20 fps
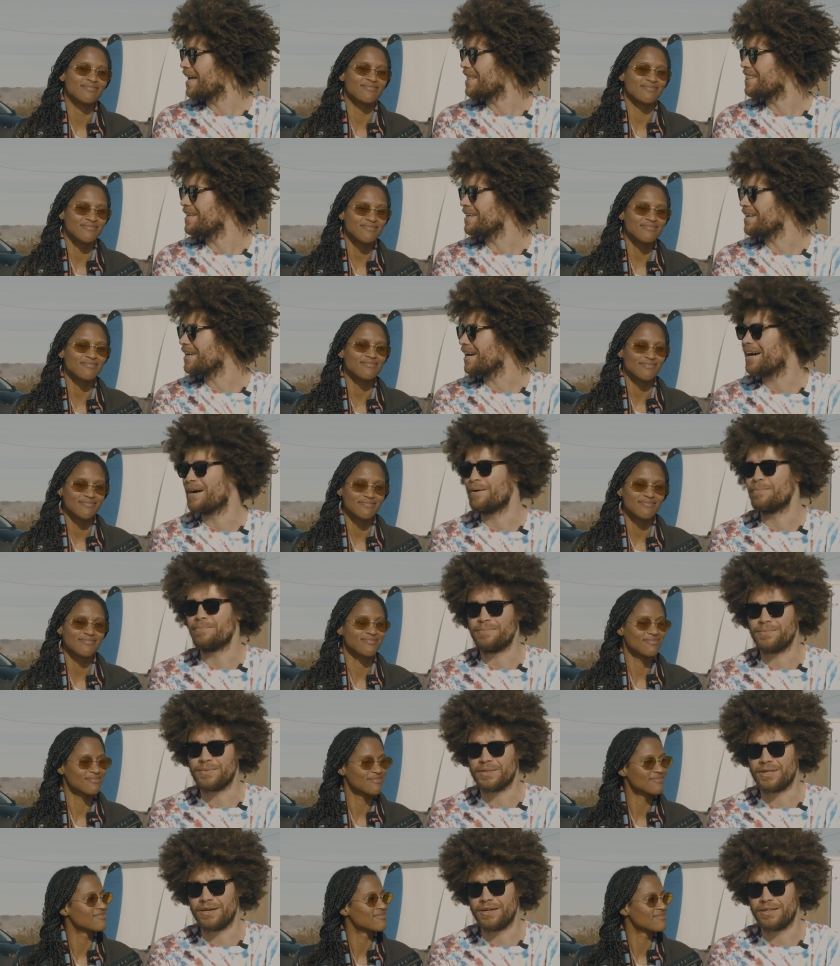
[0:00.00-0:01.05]
Speaker 1: I think
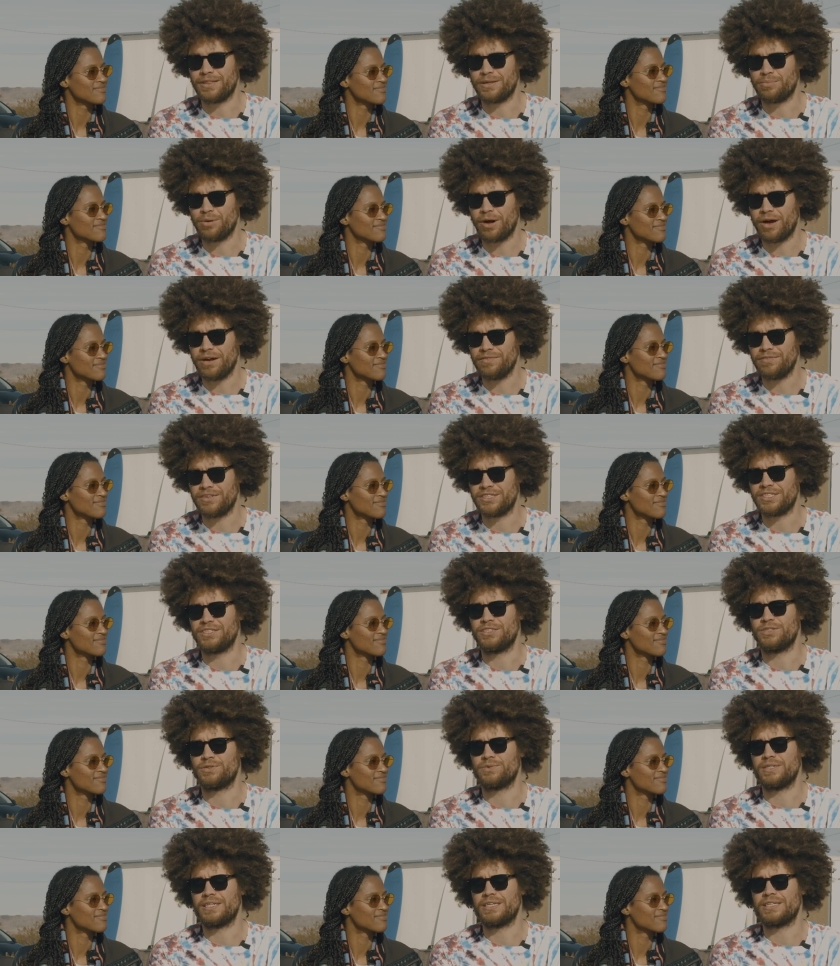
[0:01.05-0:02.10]
the broader vision
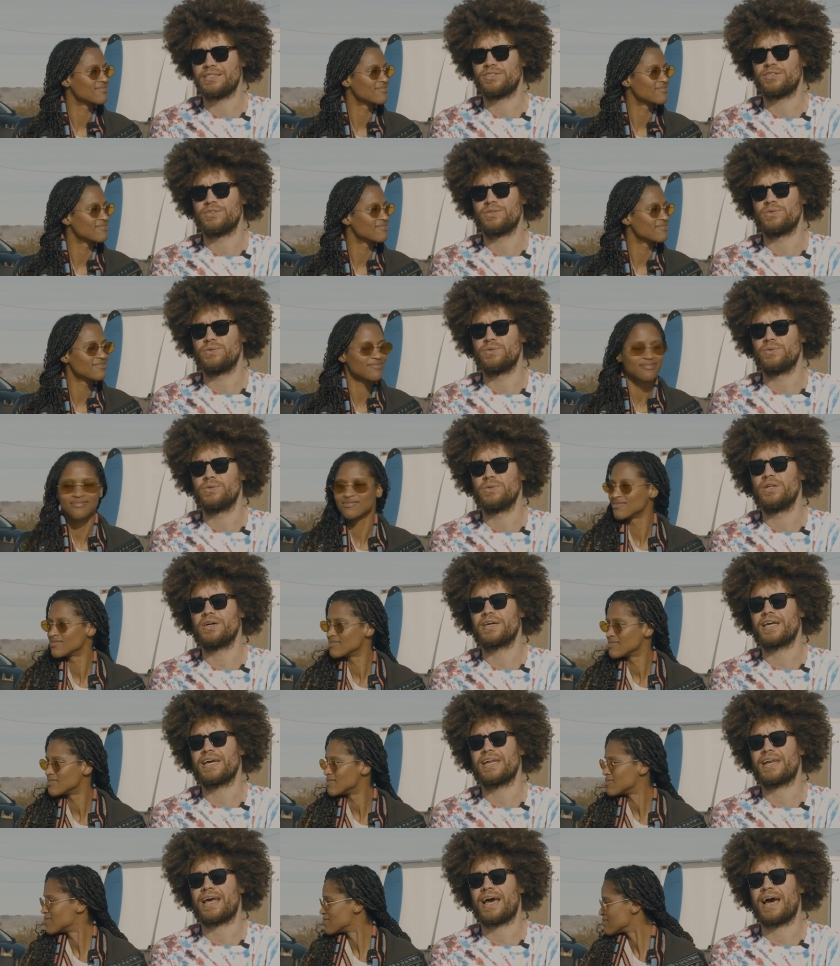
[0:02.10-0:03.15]
is really to look
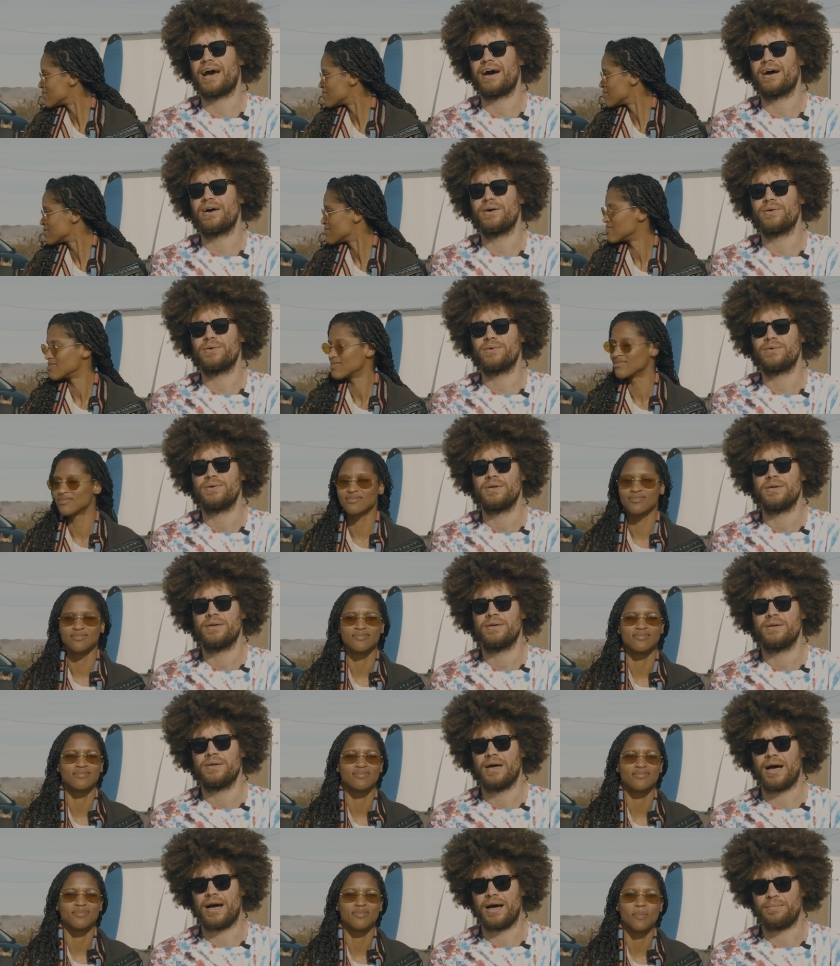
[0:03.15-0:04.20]
at how
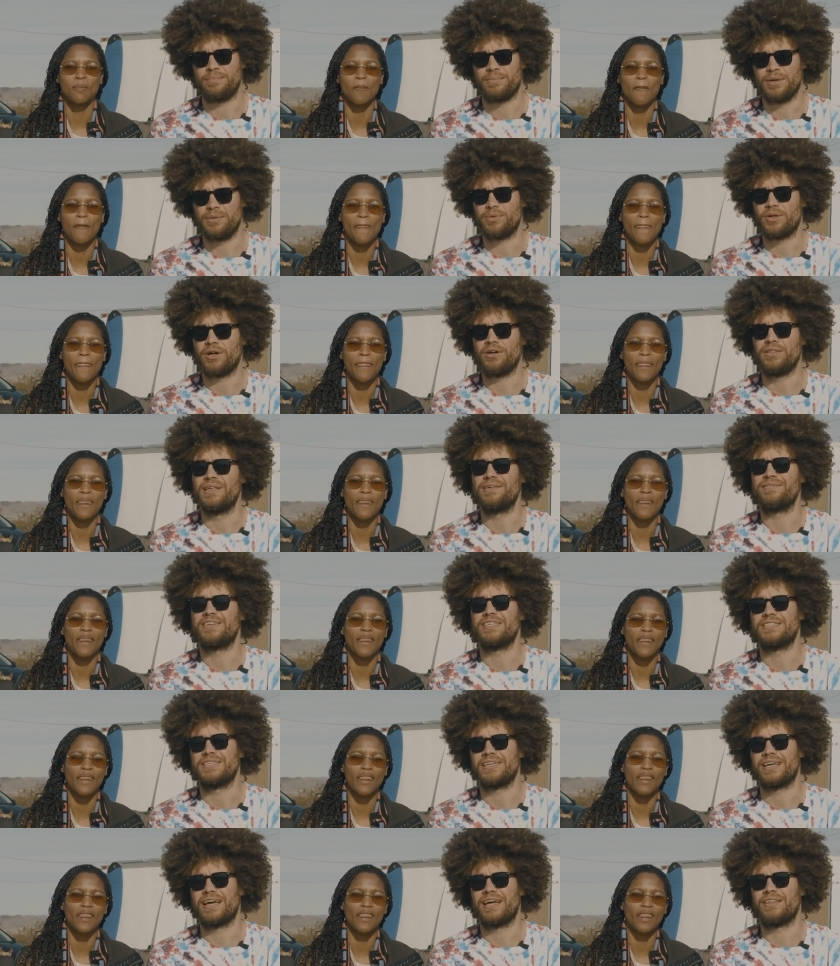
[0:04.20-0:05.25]
people are living
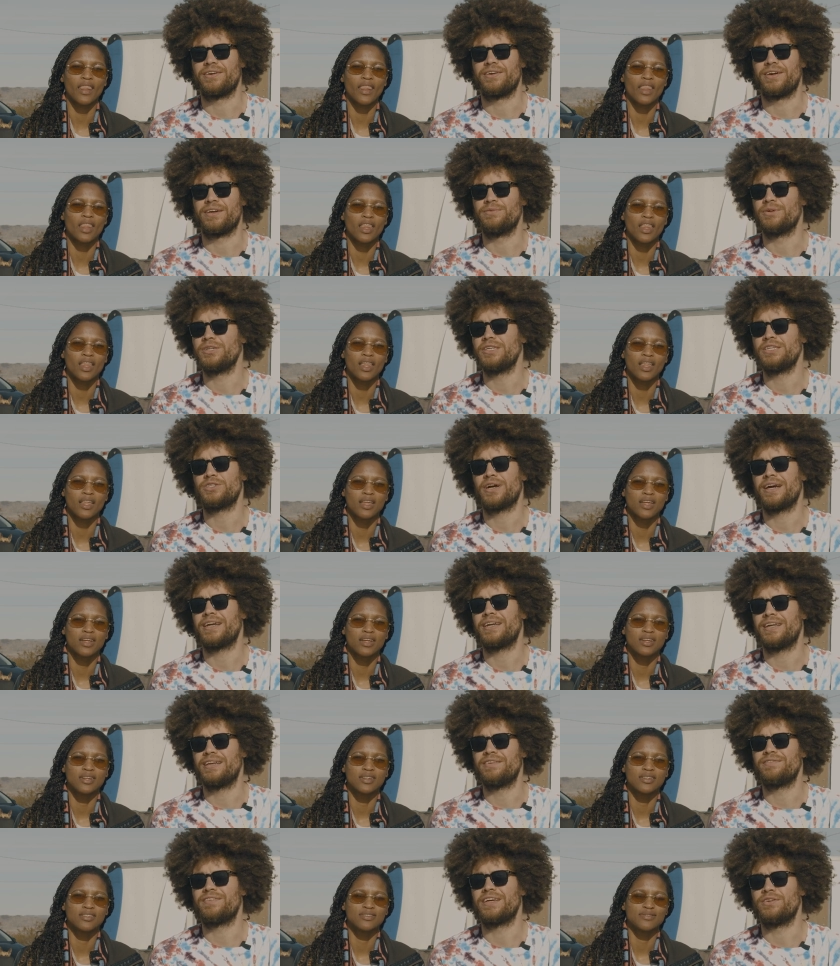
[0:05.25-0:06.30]
together and really try and
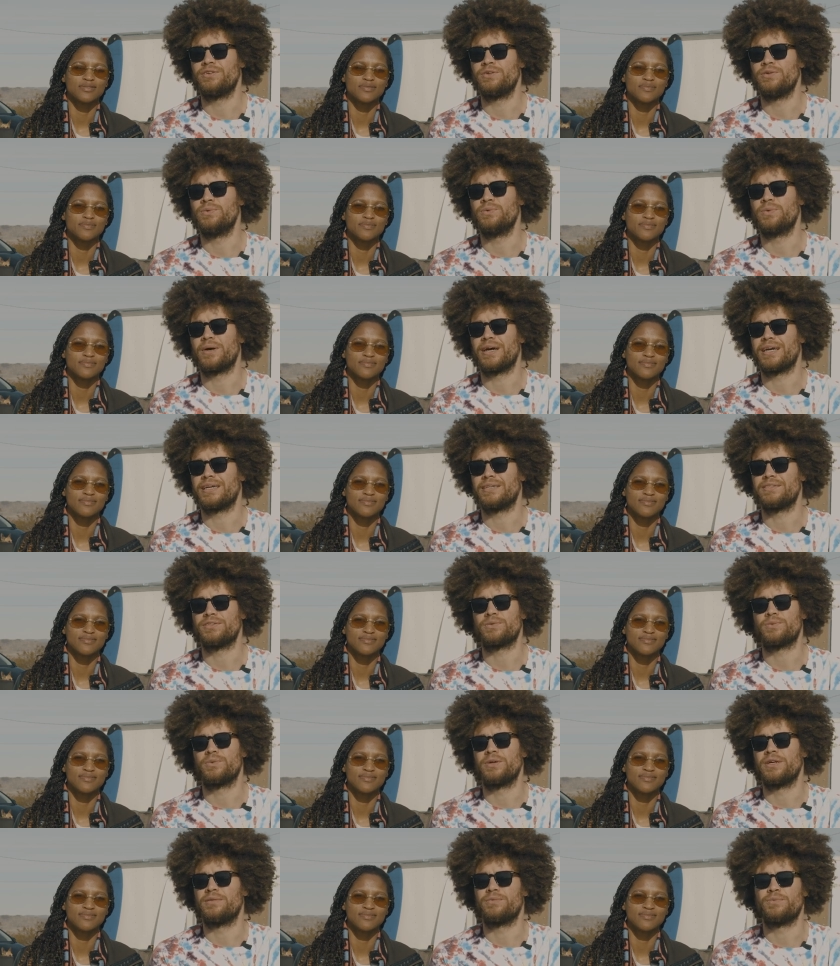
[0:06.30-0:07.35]
innovate new ways.
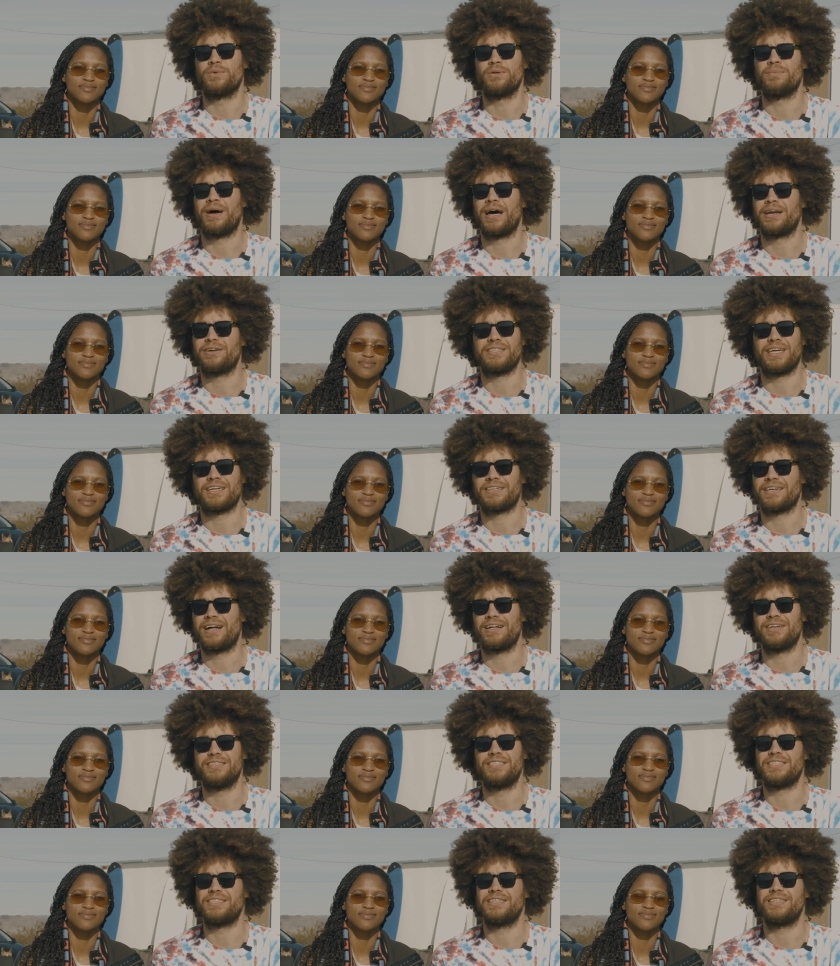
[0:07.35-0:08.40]
With modern
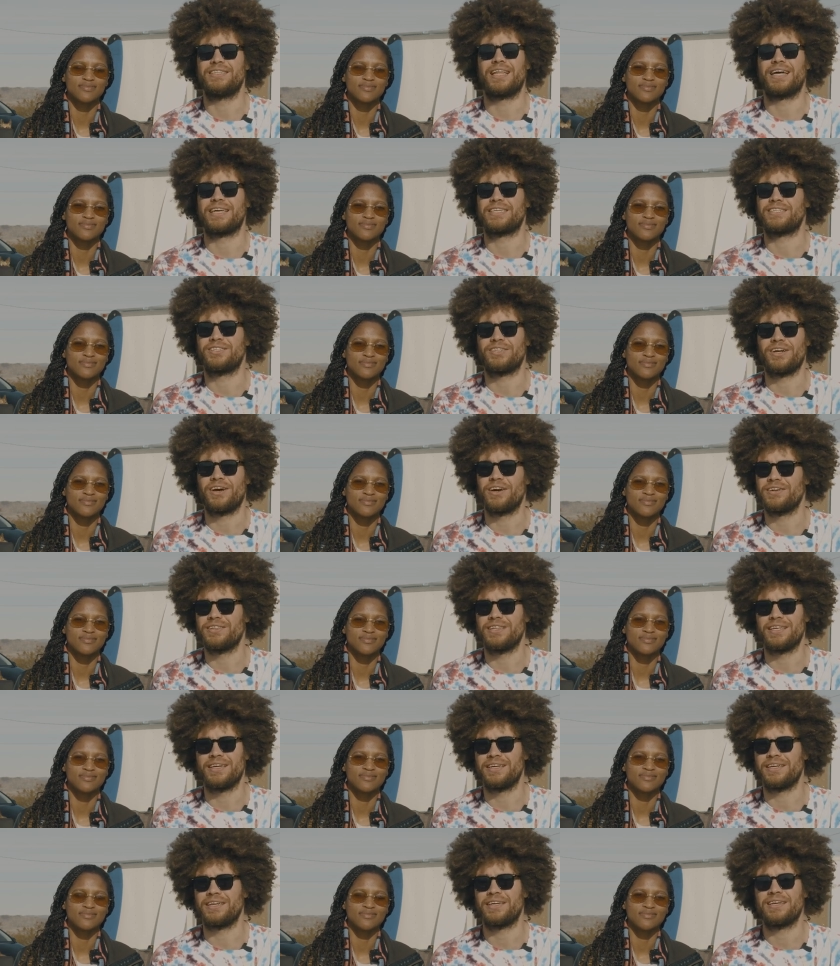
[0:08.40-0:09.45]
technology like
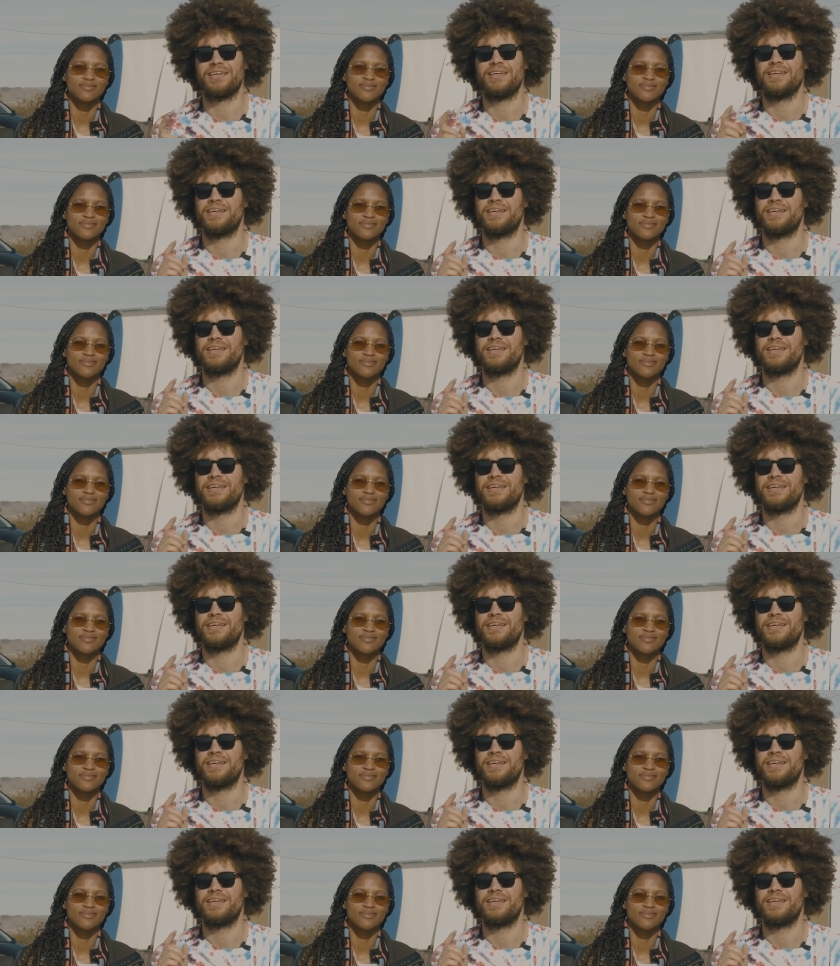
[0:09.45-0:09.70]
Starlink,